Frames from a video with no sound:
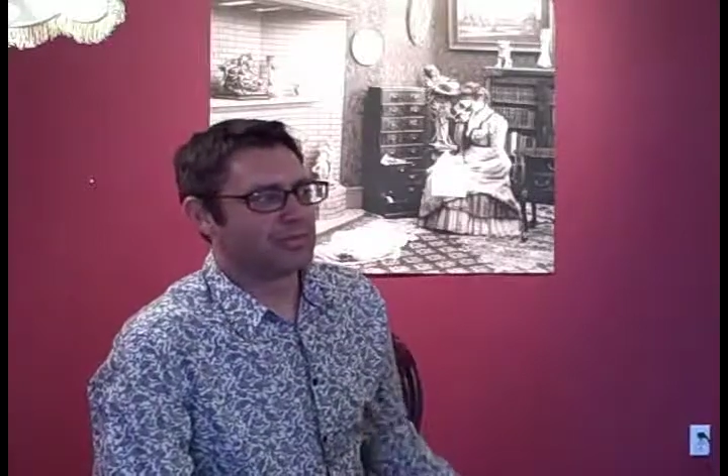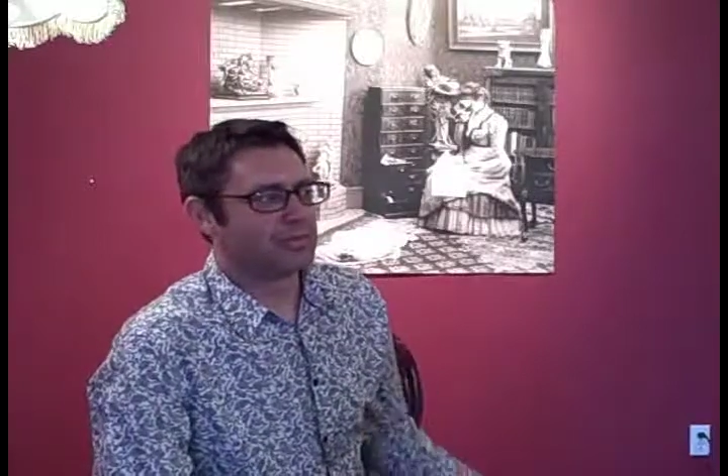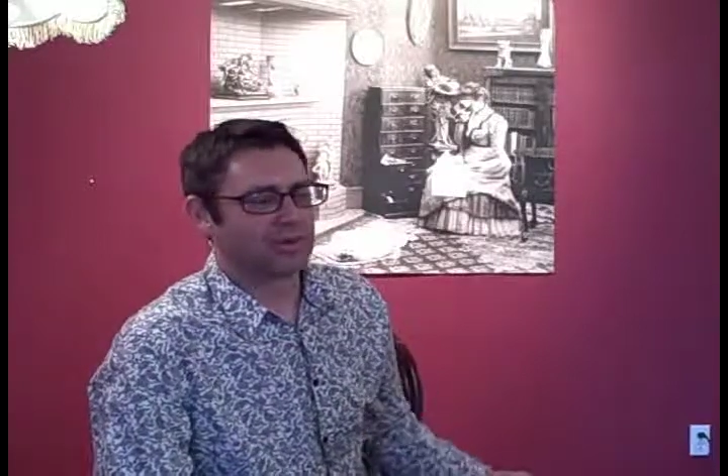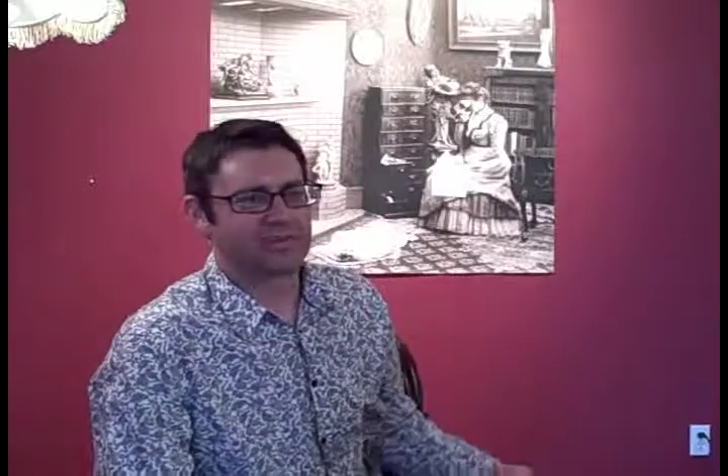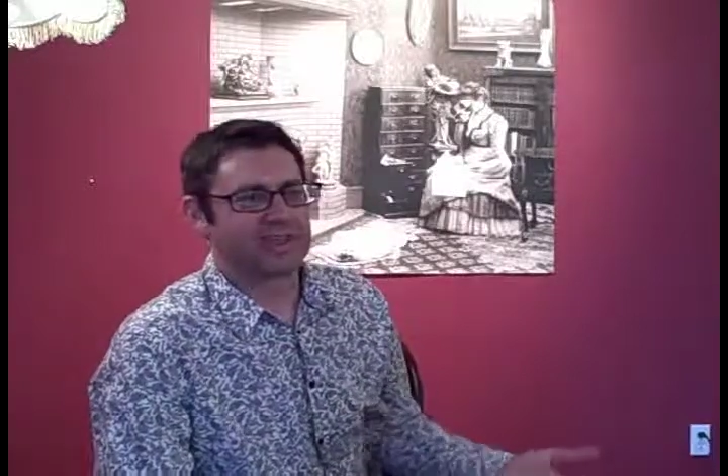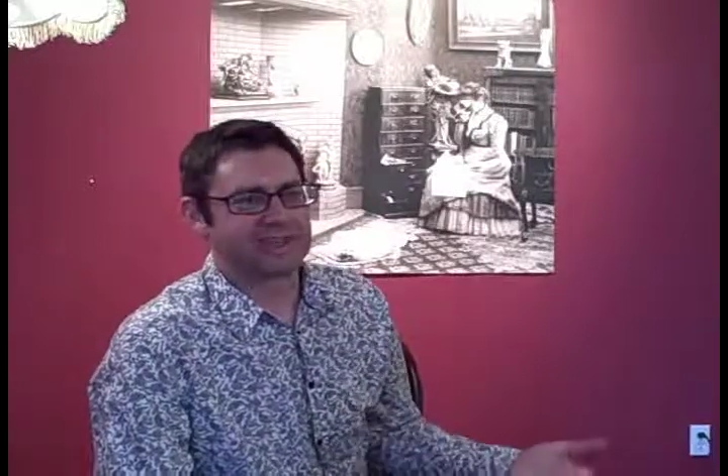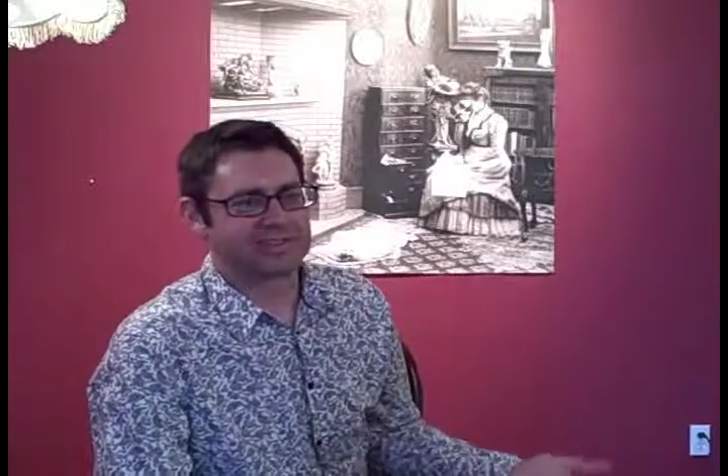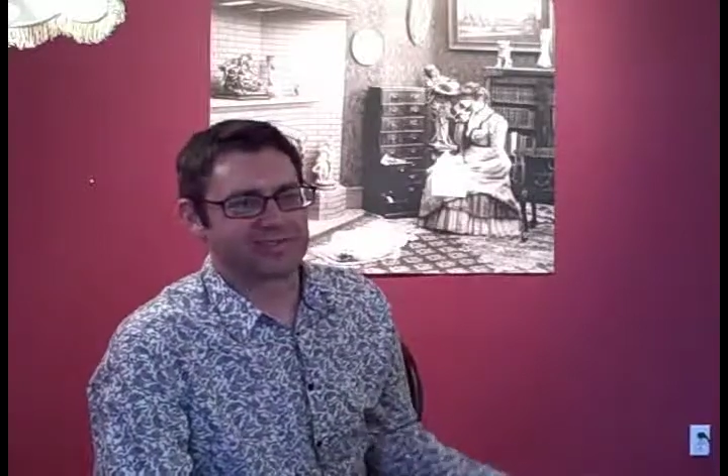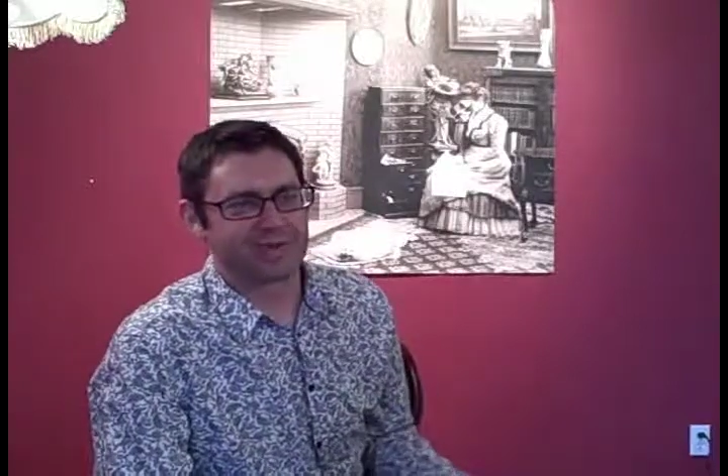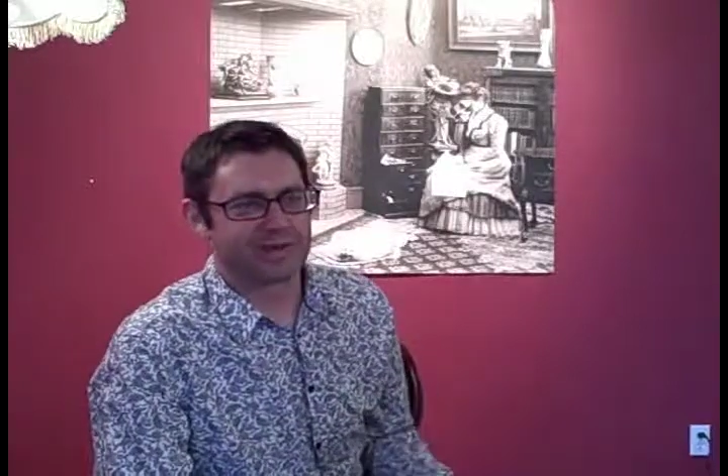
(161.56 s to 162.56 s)

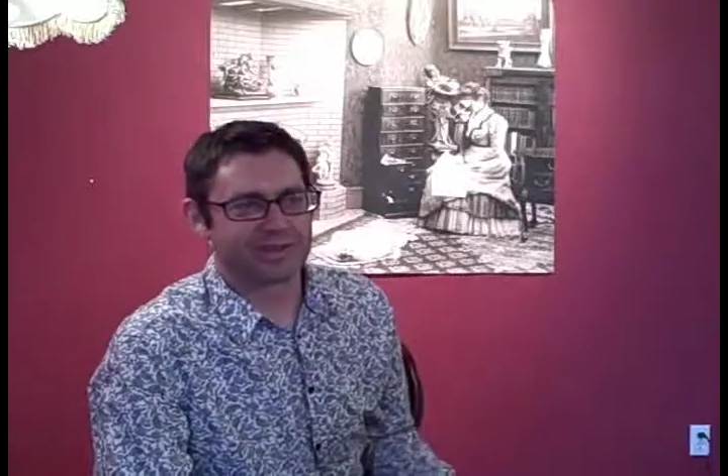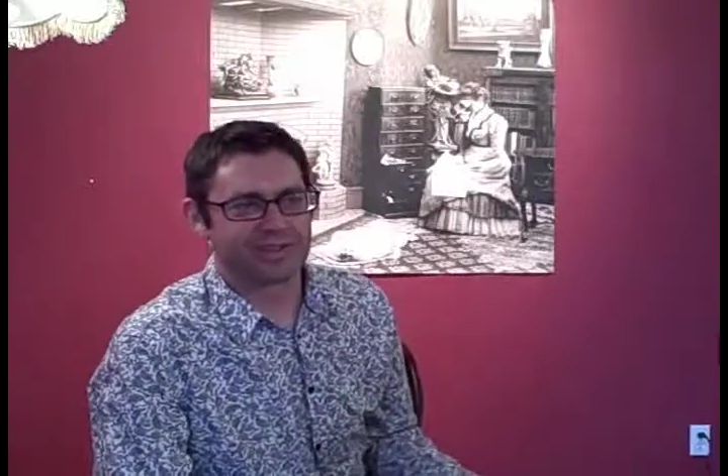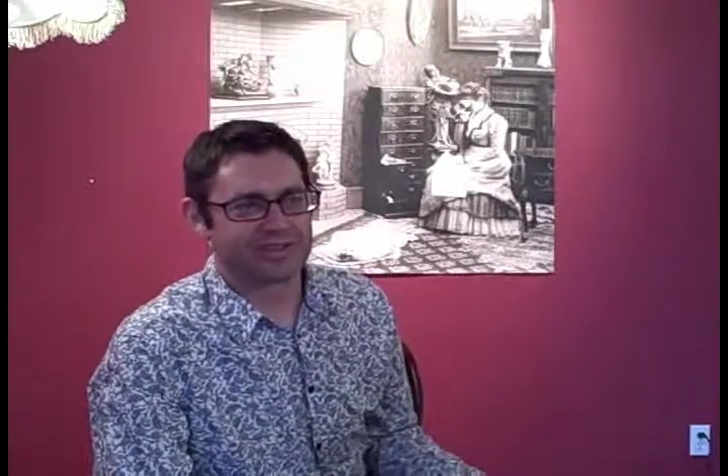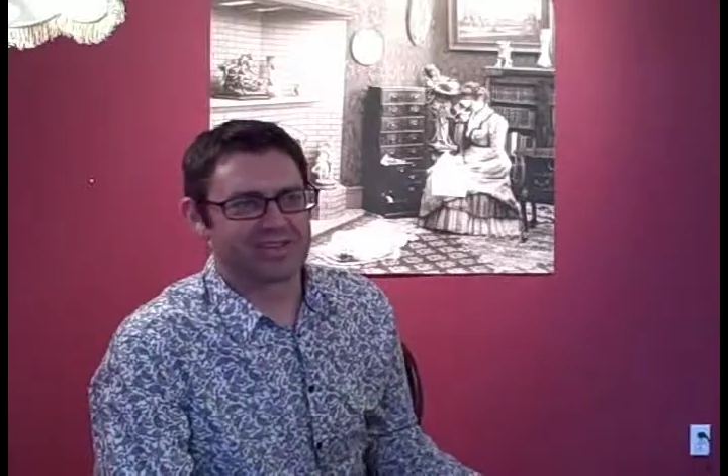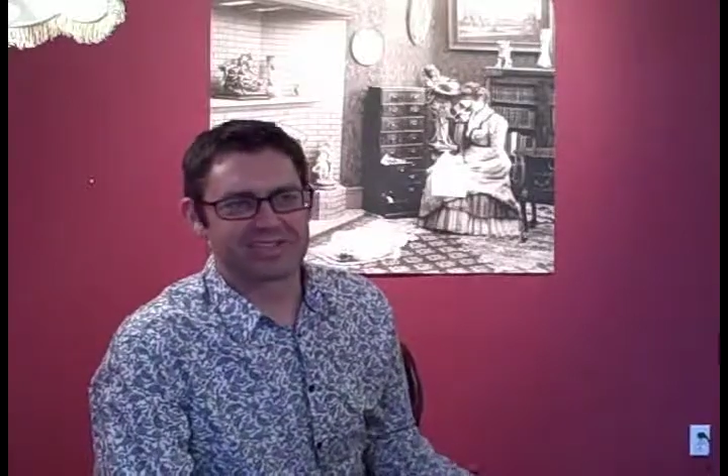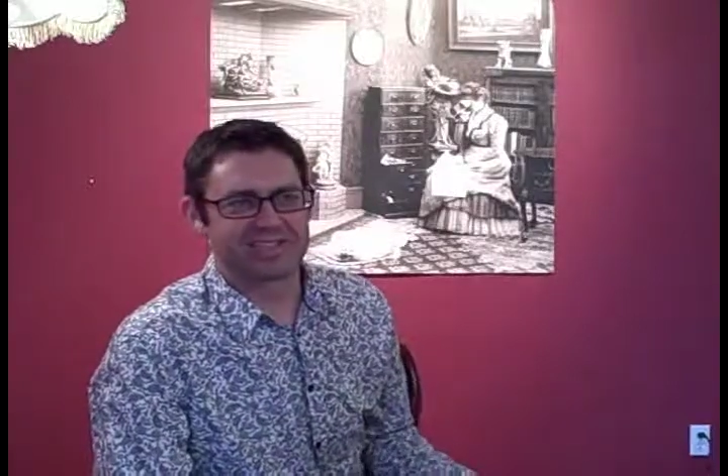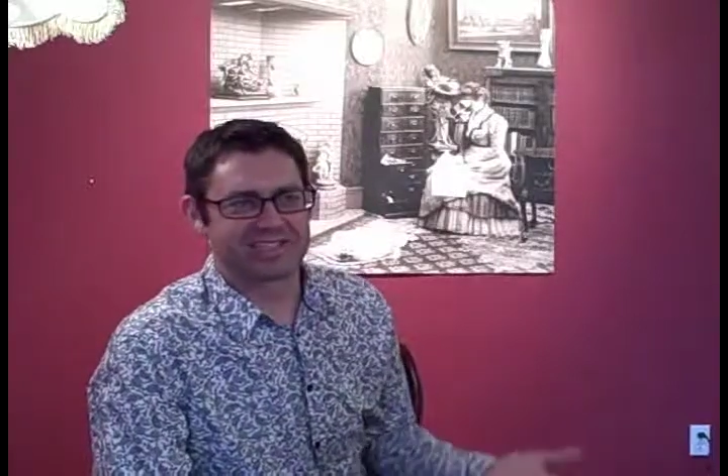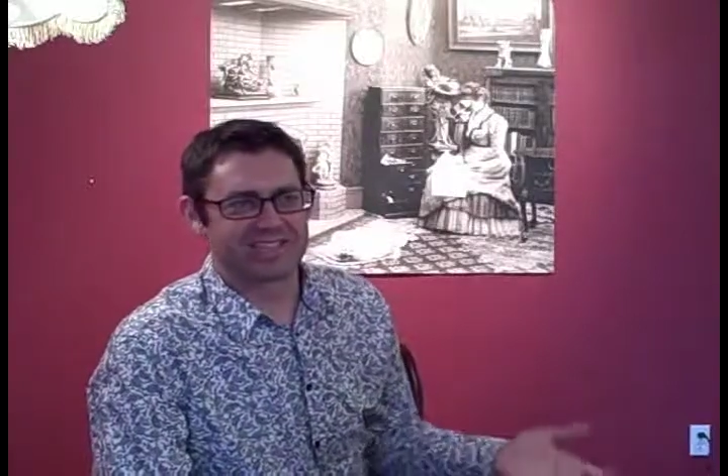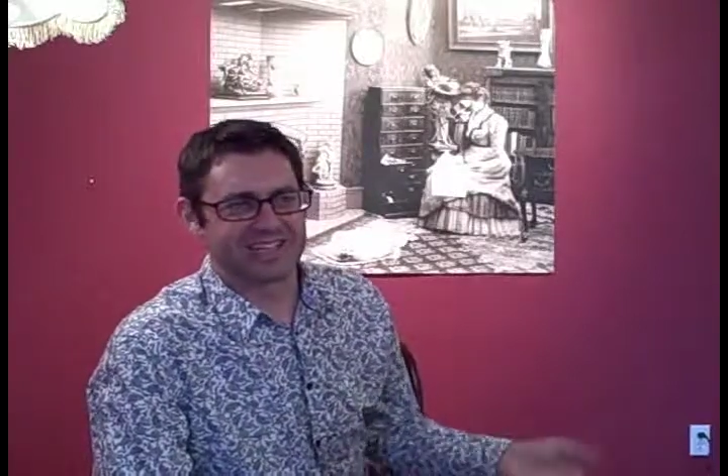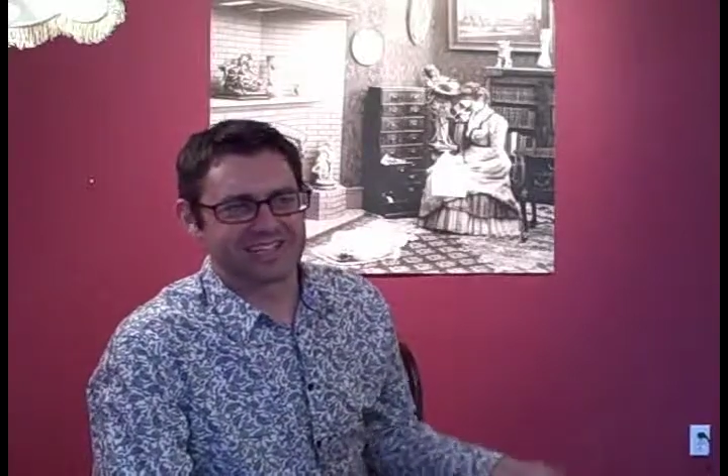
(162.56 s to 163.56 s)
birthdays of my relatives,
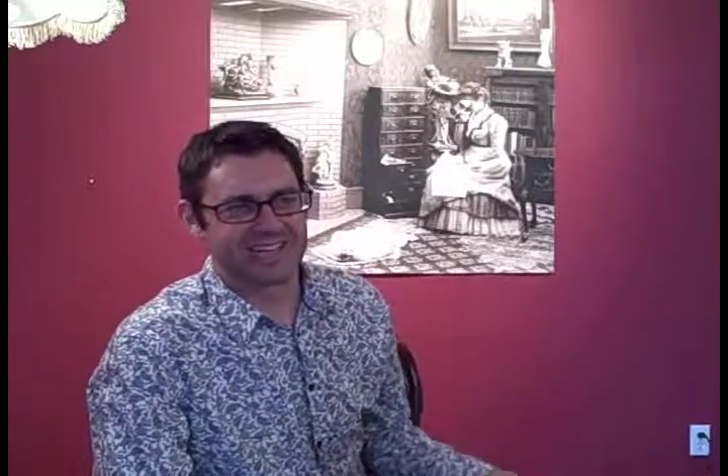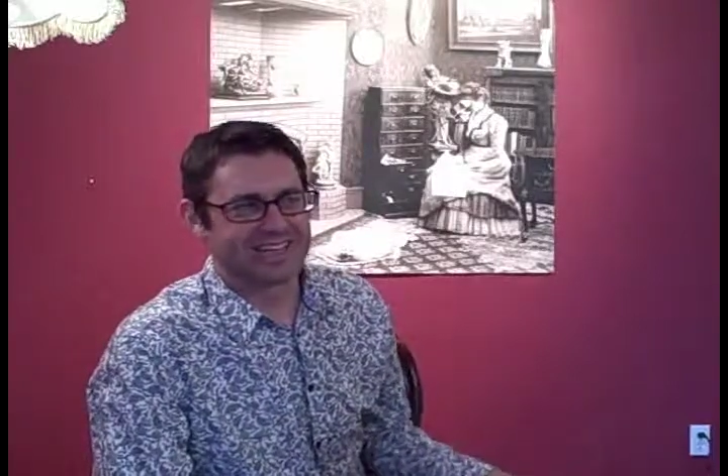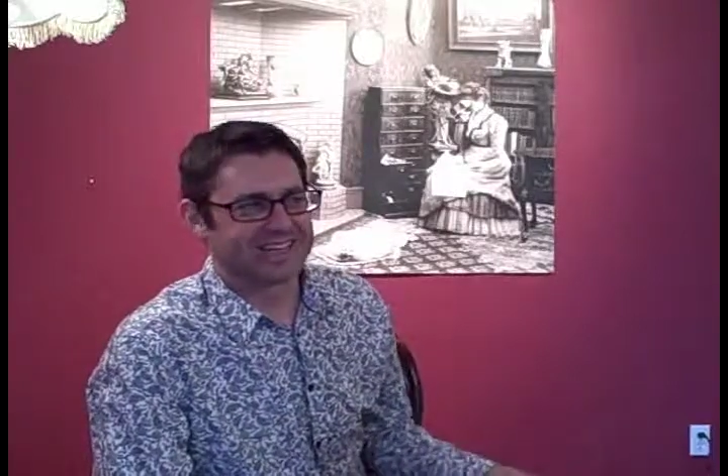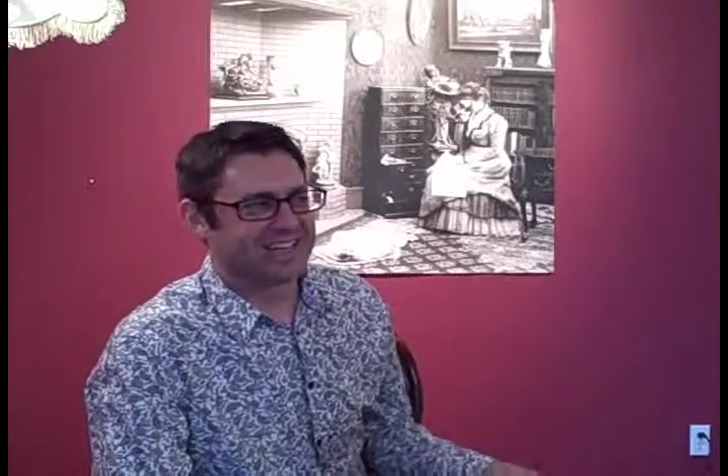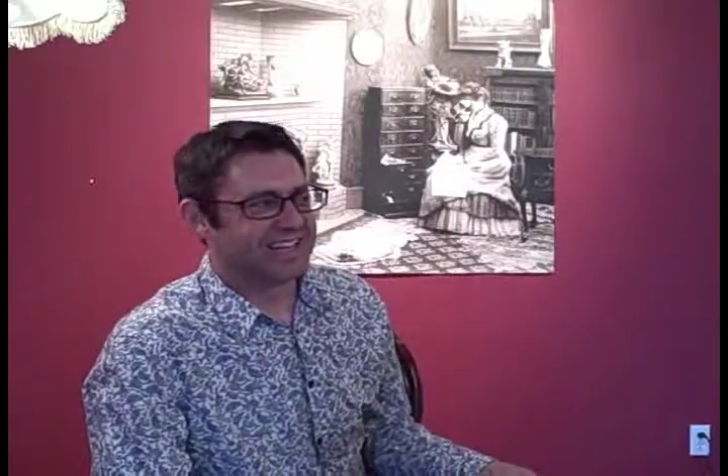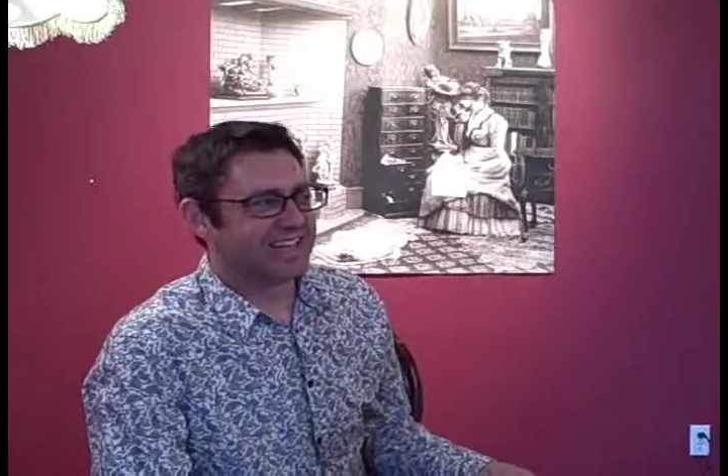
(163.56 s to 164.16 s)
things like that,